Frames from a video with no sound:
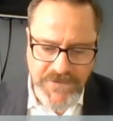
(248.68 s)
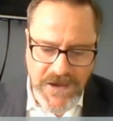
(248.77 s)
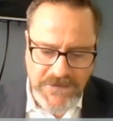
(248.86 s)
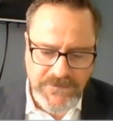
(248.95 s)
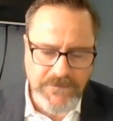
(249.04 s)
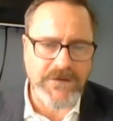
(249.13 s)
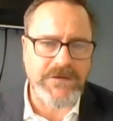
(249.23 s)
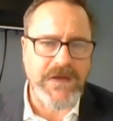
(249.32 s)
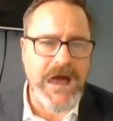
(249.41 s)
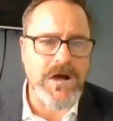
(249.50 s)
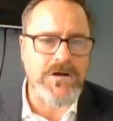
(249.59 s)
in the face of
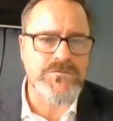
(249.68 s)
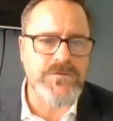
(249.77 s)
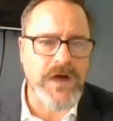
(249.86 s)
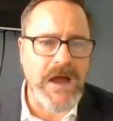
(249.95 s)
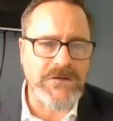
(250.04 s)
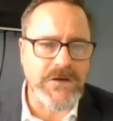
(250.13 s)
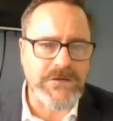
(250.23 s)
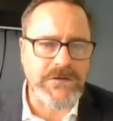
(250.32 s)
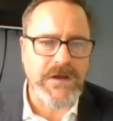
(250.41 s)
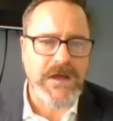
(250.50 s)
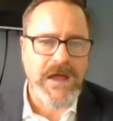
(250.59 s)
this
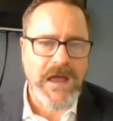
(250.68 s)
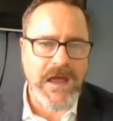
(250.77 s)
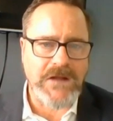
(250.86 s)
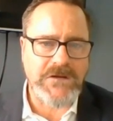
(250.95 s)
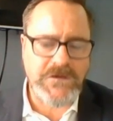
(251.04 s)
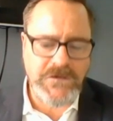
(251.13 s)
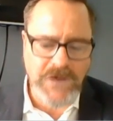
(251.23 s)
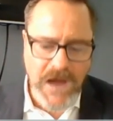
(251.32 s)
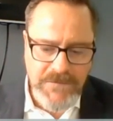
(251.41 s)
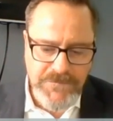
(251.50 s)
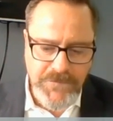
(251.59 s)
outrageous and
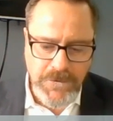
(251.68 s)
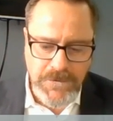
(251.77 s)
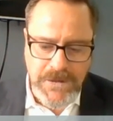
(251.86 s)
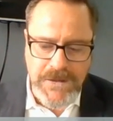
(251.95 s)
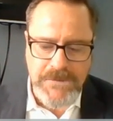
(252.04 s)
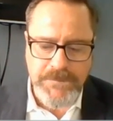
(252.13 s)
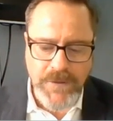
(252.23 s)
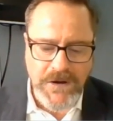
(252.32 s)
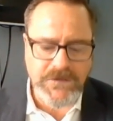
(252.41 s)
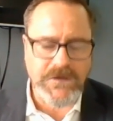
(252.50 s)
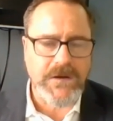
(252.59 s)
shameful
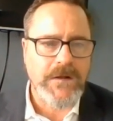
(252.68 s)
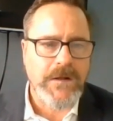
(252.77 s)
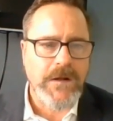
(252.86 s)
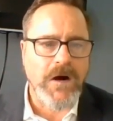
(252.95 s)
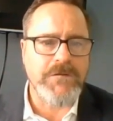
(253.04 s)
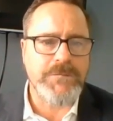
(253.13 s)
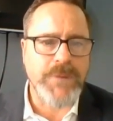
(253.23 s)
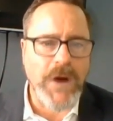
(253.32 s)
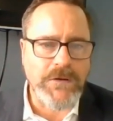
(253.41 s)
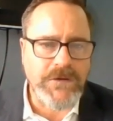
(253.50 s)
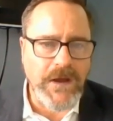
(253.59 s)
breach of
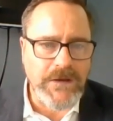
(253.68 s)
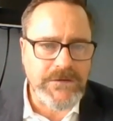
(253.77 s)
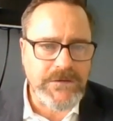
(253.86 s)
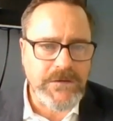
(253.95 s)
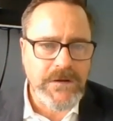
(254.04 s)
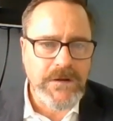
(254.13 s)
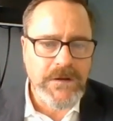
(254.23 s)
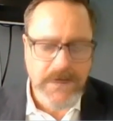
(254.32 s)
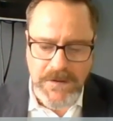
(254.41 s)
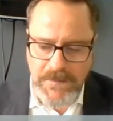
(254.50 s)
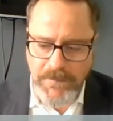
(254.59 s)
process
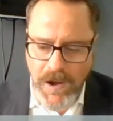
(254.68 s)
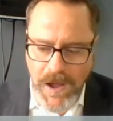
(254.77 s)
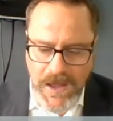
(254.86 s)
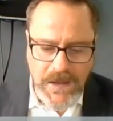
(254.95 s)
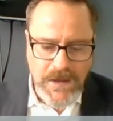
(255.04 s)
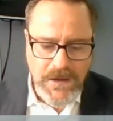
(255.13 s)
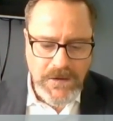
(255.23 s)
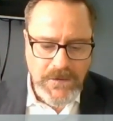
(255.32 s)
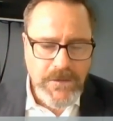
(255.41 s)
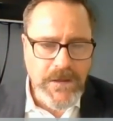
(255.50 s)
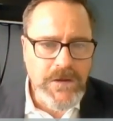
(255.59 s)
by
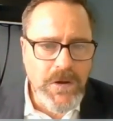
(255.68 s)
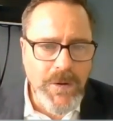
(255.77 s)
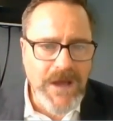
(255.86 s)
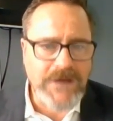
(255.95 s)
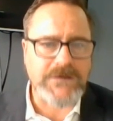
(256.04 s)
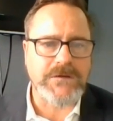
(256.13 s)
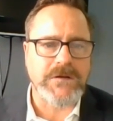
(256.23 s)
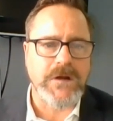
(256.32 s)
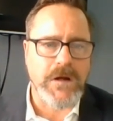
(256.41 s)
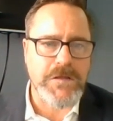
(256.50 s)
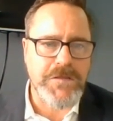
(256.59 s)
the
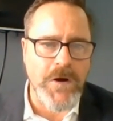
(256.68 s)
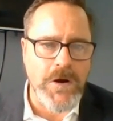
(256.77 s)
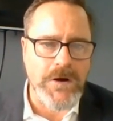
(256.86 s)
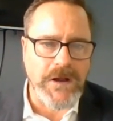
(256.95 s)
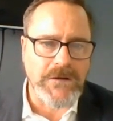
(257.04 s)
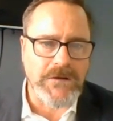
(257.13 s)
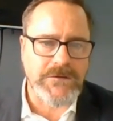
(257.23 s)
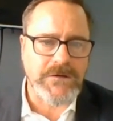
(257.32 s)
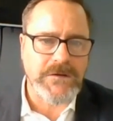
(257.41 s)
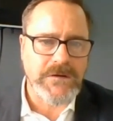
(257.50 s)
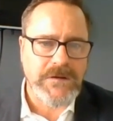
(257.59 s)
US
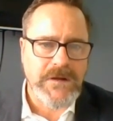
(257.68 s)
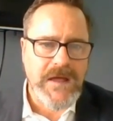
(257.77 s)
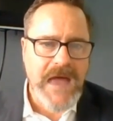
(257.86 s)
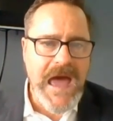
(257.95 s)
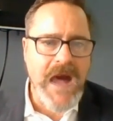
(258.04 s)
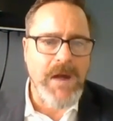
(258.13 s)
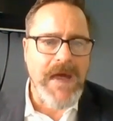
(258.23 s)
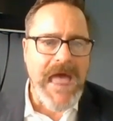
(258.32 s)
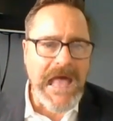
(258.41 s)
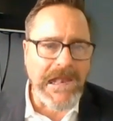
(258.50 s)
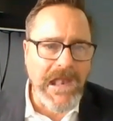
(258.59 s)
authorities,
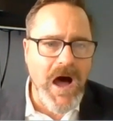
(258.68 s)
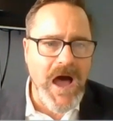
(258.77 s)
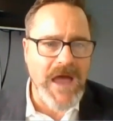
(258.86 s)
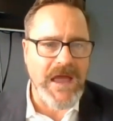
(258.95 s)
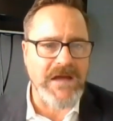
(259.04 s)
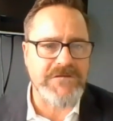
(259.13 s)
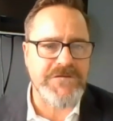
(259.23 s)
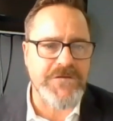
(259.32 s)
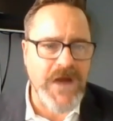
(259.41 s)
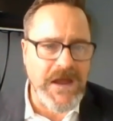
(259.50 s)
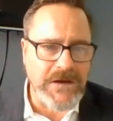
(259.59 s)
our ally
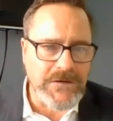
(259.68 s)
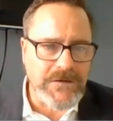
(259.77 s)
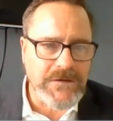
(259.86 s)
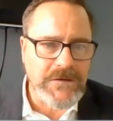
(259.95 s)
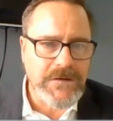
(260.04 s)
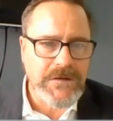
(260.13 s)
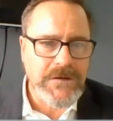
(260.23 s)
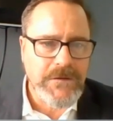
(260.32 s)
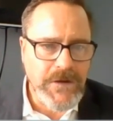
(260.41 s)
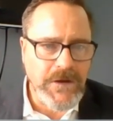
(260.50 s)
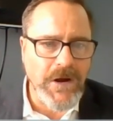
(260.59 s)
and friend,
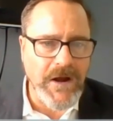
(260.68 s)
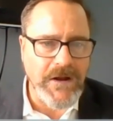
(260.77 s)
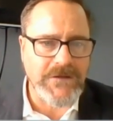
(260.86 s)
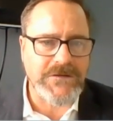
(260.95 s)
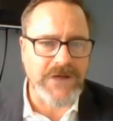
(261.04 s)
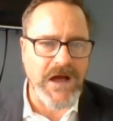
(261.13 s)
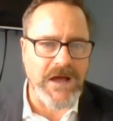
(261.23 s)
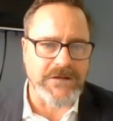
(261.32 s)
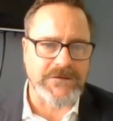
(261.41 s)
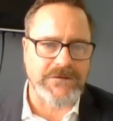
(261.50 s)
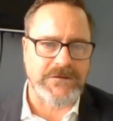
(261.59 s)
the United
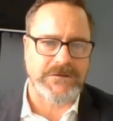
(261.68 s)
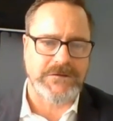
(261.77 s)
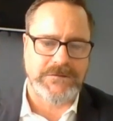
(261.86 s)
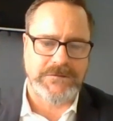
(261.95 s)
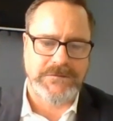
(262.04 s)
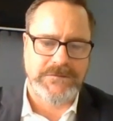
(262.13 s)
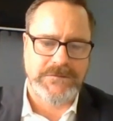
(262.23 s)
States.